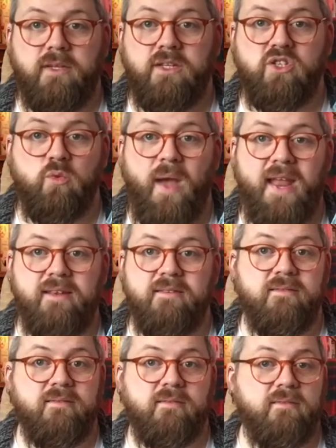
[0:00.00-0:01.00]
to when
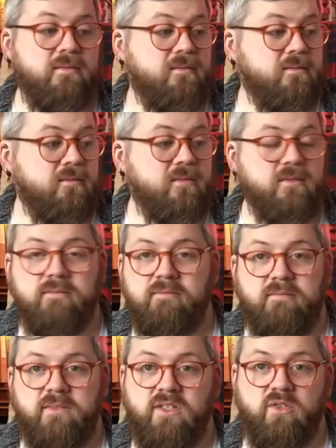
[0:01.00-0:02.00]

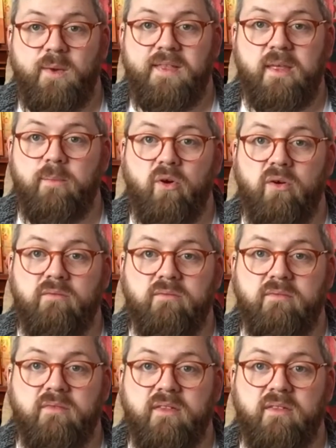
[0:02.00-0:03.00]
to when they bought
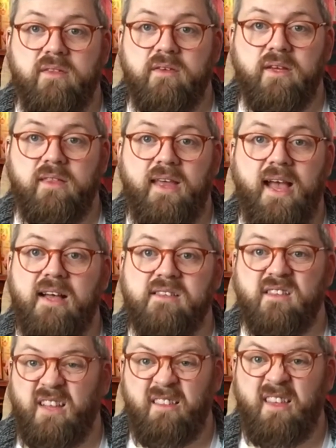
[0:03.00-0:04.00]
the, the
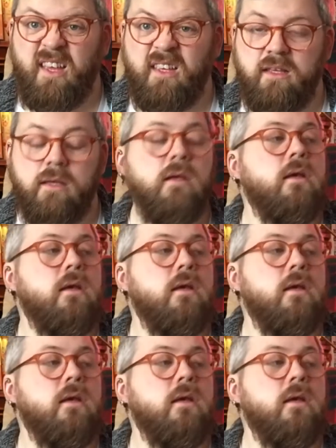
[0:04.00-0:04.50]
castle, I think.